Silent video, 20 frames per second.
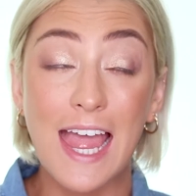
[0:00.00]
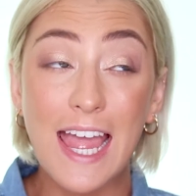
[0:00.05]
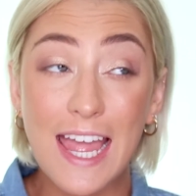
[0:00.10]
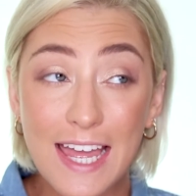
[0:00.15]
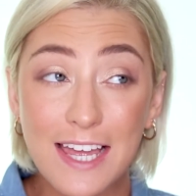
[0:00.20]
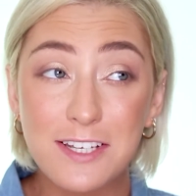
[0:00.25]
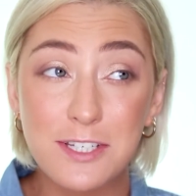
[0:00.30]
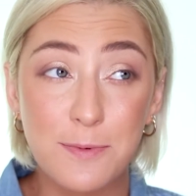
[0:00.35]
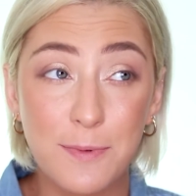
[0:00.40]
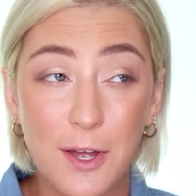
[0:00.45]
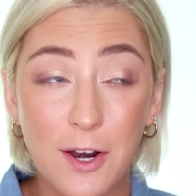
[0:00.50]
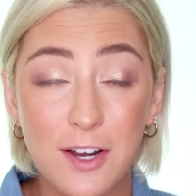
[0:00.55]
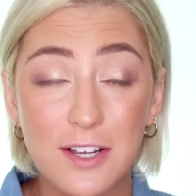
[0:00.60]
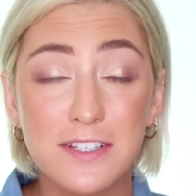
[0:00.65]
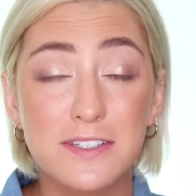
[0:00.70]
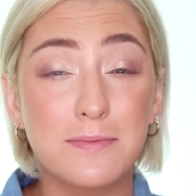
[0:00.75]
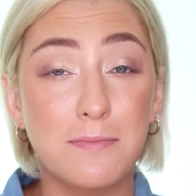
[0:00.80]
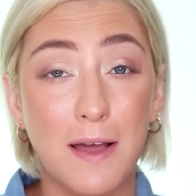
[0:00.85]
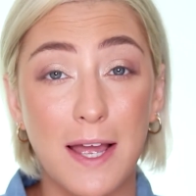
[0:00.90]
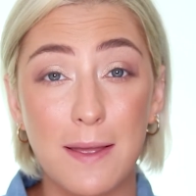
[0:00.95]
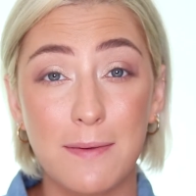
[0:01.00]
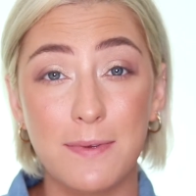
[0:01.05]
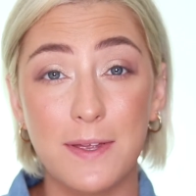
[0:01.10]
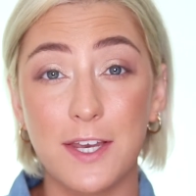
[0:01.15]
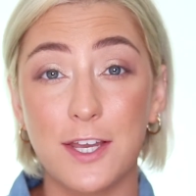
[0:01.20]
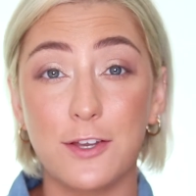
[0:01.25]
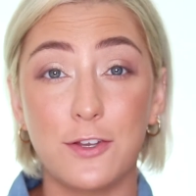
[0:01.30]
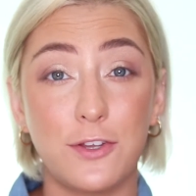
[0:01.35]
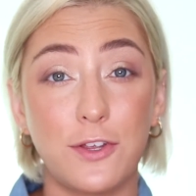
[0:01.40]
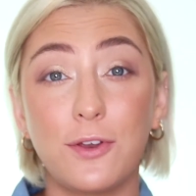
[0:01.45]
And to be honest, my
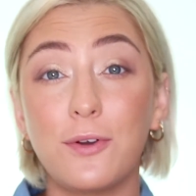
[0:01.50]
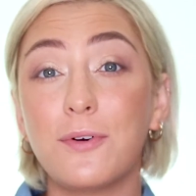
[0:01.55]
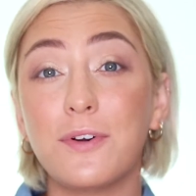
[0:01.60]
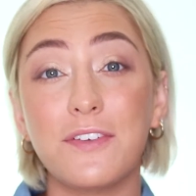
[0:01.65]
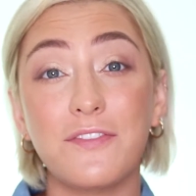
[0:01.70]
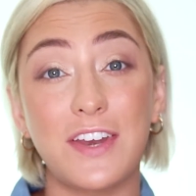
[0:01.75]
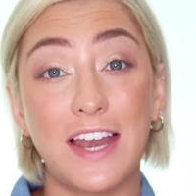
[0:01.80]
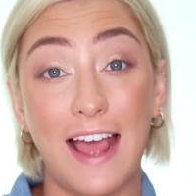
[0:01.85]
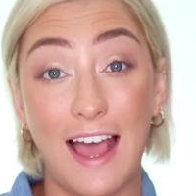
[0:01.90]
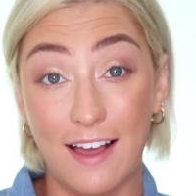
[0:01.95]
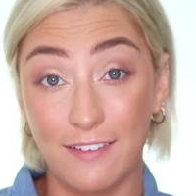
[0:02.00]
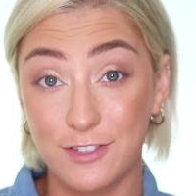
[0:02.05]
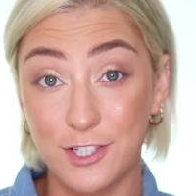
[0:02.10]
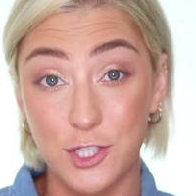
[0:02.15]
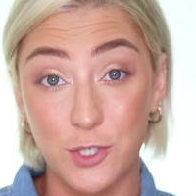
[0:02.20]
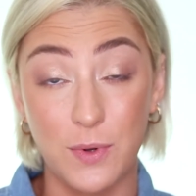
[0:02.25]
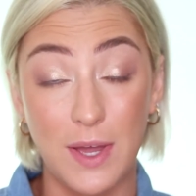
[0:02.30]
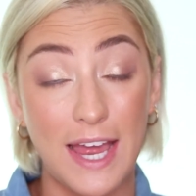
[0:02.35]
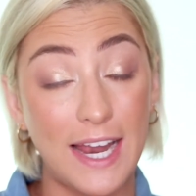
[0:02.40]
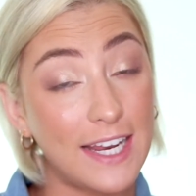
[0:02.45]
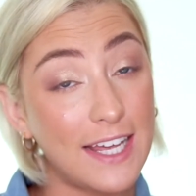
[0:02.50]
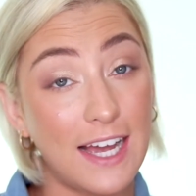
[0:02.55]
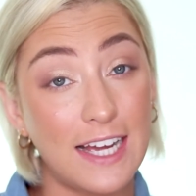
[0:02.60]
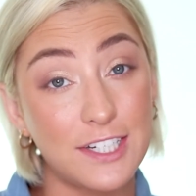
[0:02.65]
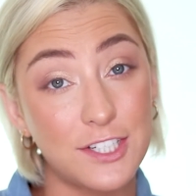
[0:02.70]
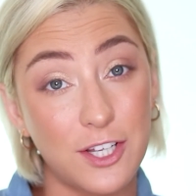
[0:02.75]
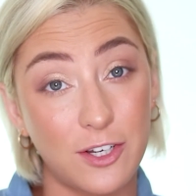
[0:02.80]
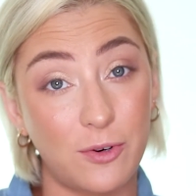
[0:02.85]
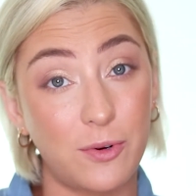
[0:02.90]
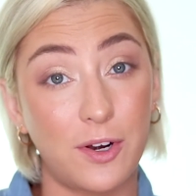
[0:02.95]
opinion, you don't even have to do any
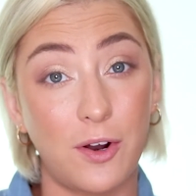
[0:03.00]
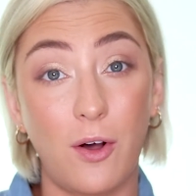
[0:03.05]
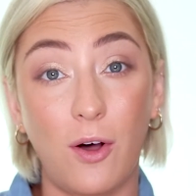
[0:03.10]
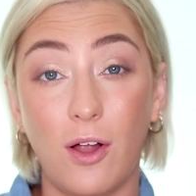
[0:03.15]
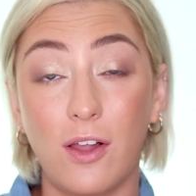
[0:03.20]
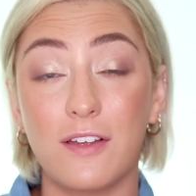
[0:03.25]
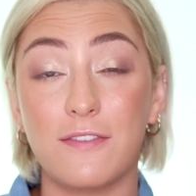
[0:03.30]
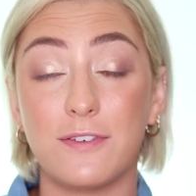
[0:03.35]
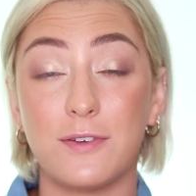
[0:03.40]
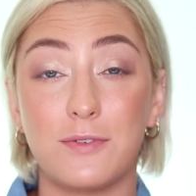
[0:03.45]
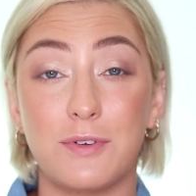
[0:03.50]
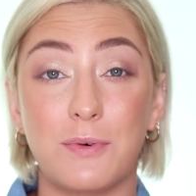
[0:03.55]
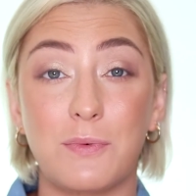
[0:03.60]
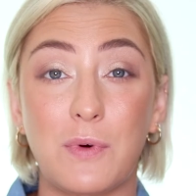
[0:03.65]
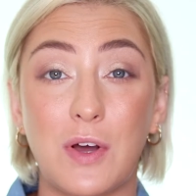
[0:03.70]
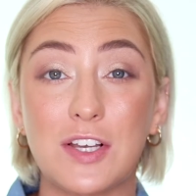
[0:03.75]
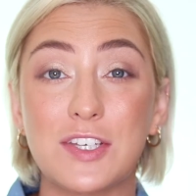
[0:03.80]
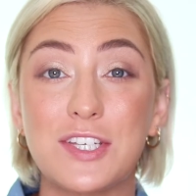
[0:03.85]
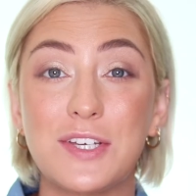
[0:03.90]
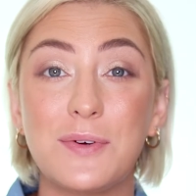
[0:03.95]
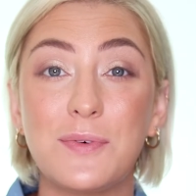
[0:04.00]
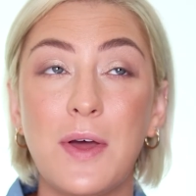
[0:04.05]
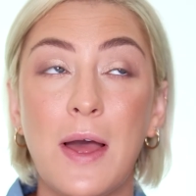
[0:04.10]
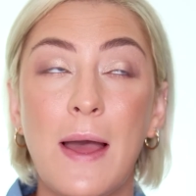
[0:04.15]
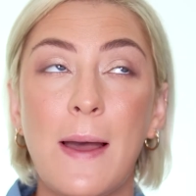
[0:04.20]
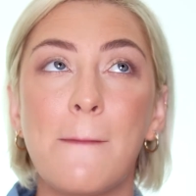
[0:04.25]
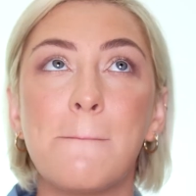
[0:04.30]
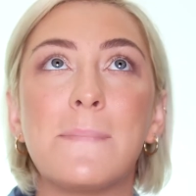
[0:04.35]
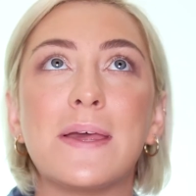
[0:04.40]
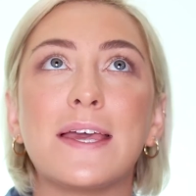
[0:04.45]
eyeshadow at all if you don't want to,
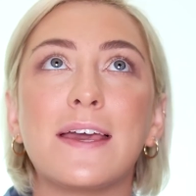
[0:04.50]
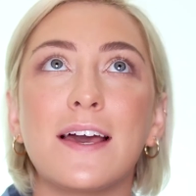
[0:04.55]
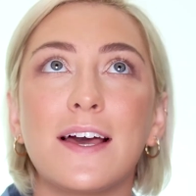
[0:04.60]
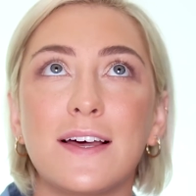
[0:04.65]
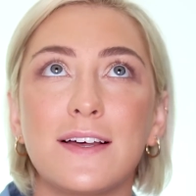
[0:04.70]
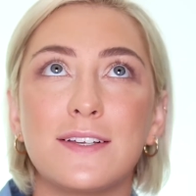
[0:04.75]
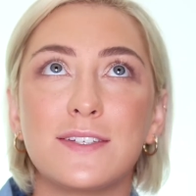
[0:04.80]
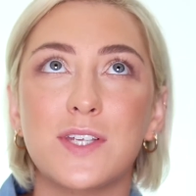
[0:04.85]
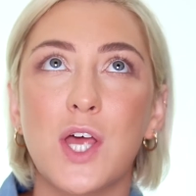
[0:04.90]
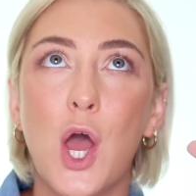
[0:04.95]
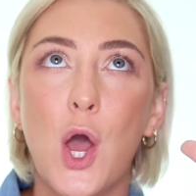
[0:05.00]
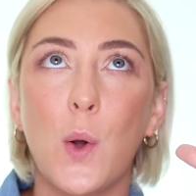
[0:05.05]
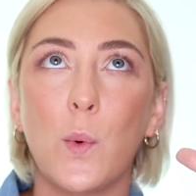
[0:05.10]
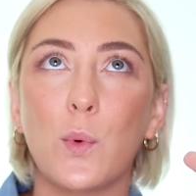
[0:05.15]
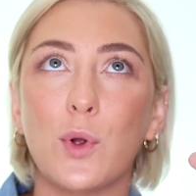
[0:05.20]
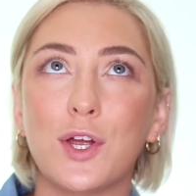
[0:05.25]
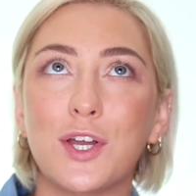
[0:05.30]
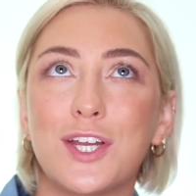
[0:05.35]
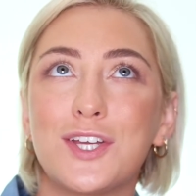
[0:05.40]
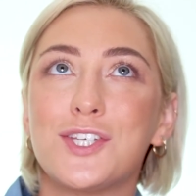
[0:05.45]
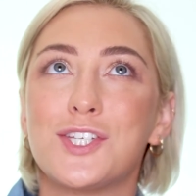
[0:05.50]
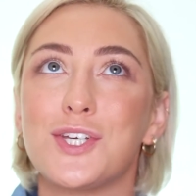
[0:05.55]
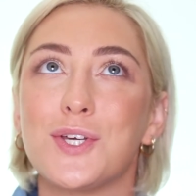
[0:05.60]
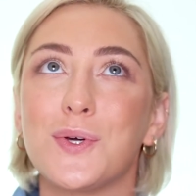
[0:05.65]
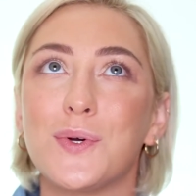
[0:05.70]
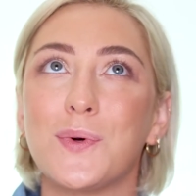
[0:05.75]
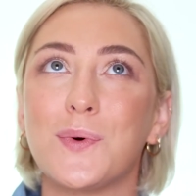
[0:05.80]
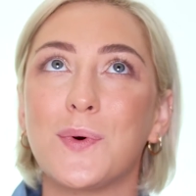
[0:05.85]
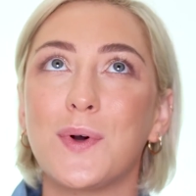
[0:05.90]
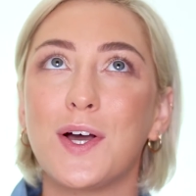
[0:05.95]
because we're going to
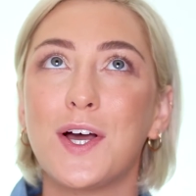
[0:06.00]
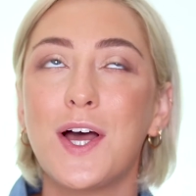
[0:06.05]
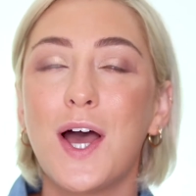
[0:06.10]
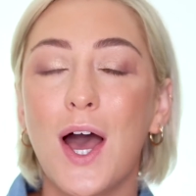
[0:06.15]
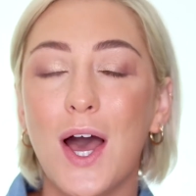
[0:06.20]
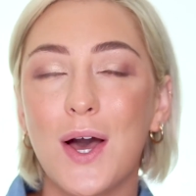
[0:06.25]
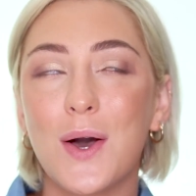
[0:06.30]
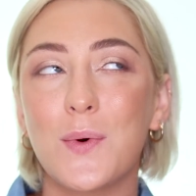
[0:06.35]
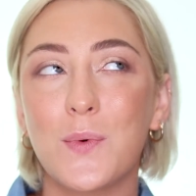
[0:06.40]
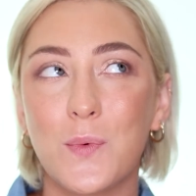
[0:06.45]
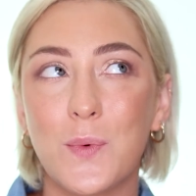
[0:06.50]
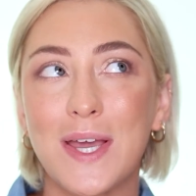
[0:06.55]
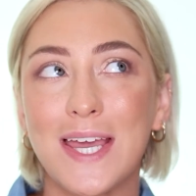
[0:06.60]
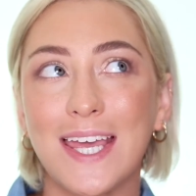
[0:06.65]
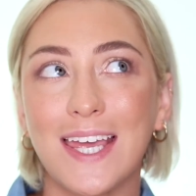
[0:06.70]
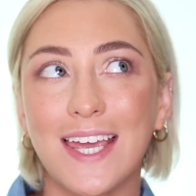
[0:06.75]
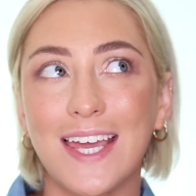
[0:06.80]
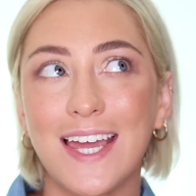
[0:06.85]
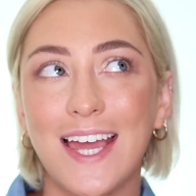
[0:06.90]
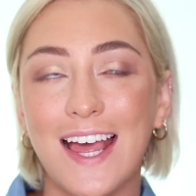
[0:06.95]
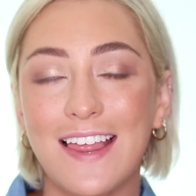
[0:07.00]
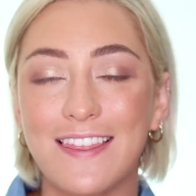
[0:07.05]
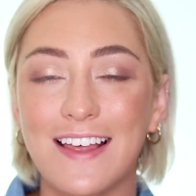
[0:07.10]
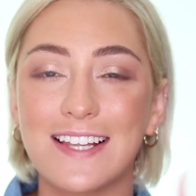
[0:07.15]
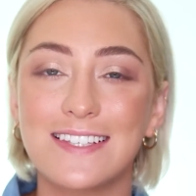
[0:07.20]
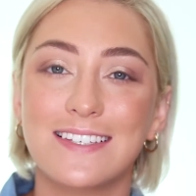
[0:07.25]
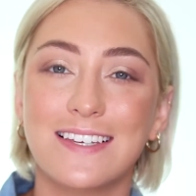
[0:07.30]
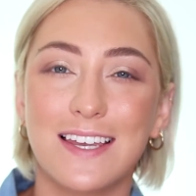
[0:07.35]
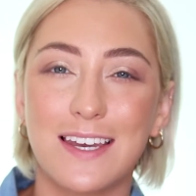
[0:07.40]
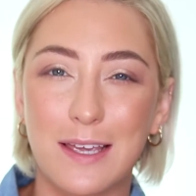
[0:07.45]
do a wing, and
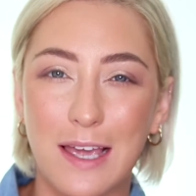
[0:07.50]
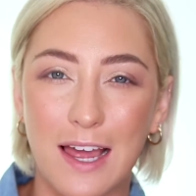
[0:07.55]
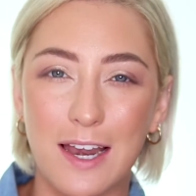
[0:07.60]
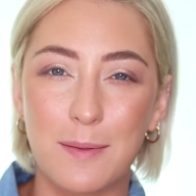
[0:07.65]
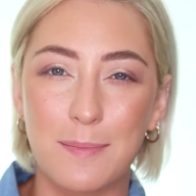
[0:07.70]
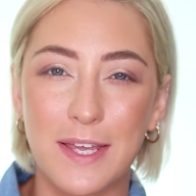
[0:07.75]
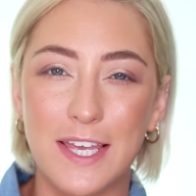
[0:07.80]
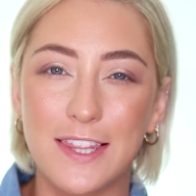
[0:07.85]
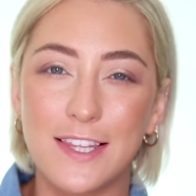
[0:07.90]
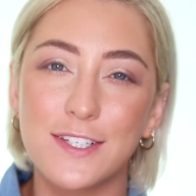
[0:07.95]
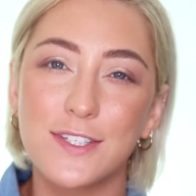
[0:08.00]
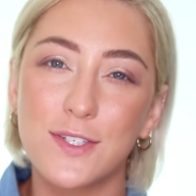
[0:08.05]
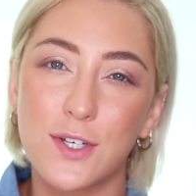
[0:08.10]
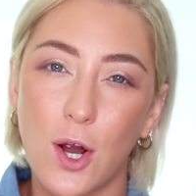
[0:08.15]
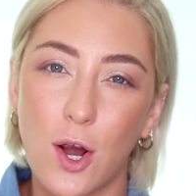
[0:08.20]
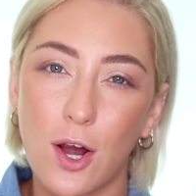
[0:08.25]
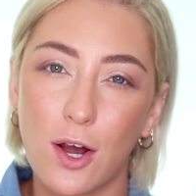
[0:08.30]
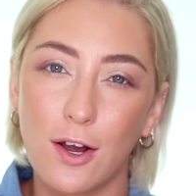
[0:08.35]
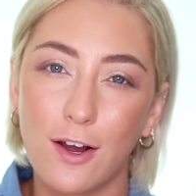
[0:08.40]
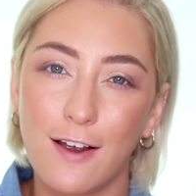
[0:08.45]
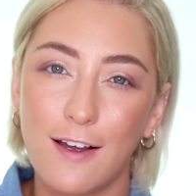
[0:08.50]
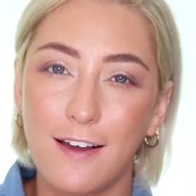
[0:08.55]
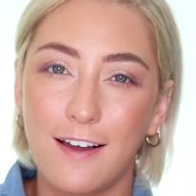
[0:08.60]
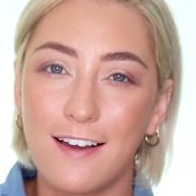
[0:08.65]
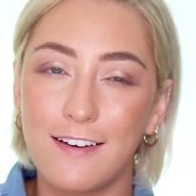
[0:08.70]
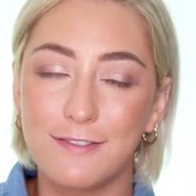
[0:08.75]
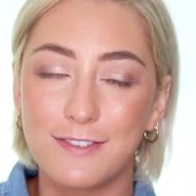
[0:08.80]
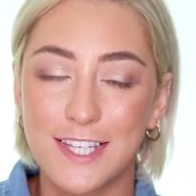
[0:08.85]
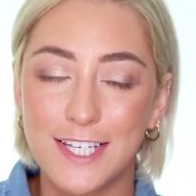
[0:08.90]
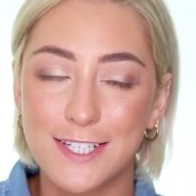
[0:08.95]
that's going to kind of be the star
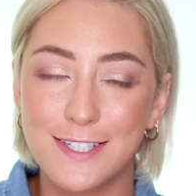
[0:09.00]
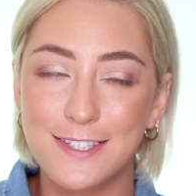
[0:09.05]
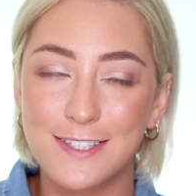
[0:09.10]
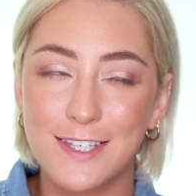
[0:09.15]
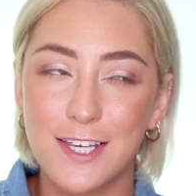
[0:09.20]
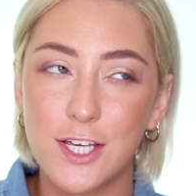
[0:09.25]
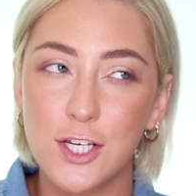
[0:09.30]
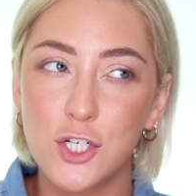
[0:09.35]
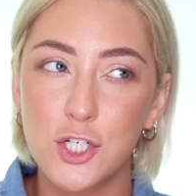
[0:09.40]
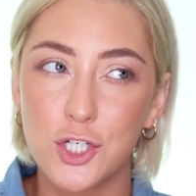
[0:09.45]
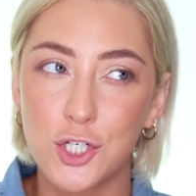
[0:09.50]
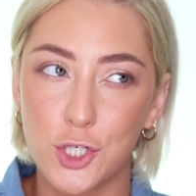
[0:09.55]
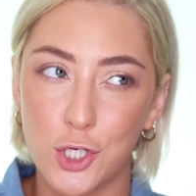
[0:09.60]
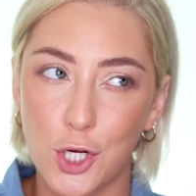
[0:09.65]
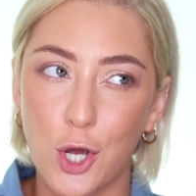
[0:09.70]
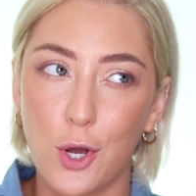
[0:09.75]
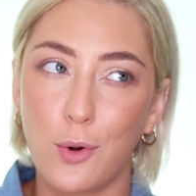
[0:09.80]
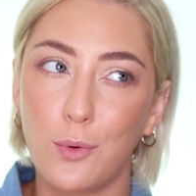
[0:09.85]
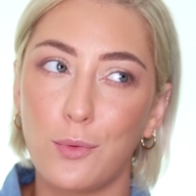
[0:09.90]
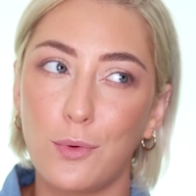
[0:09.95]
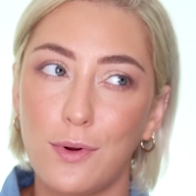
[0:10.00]
of this show.